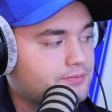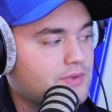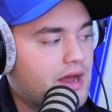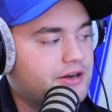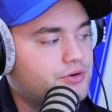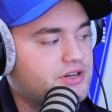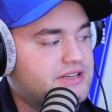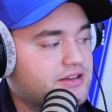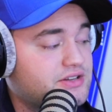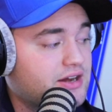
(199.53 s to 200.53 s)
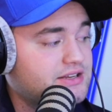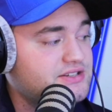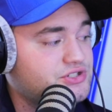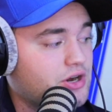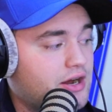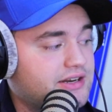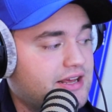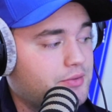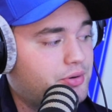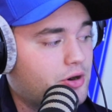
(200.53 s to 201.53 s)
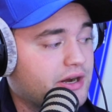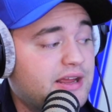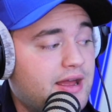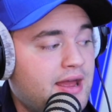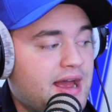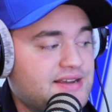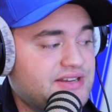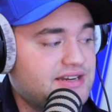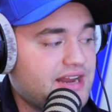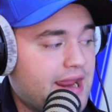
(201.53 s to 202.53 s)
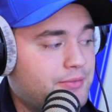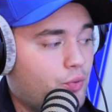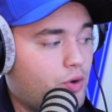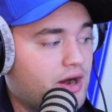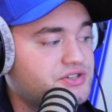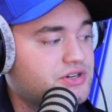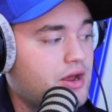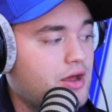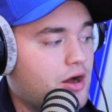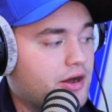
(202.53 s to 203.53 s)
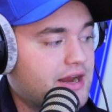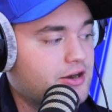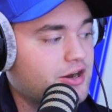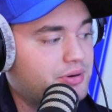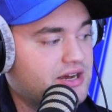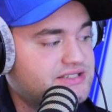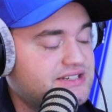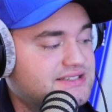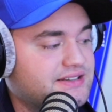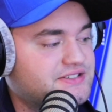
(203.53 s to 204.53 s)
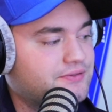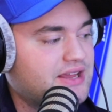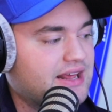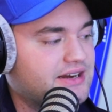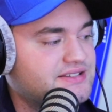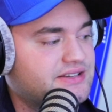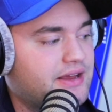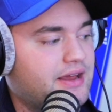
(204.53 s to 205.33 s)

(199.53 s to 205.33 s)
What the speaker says: I noted Kentucky's John Calipari as a name to watch on Eric Bosse's list of candidates,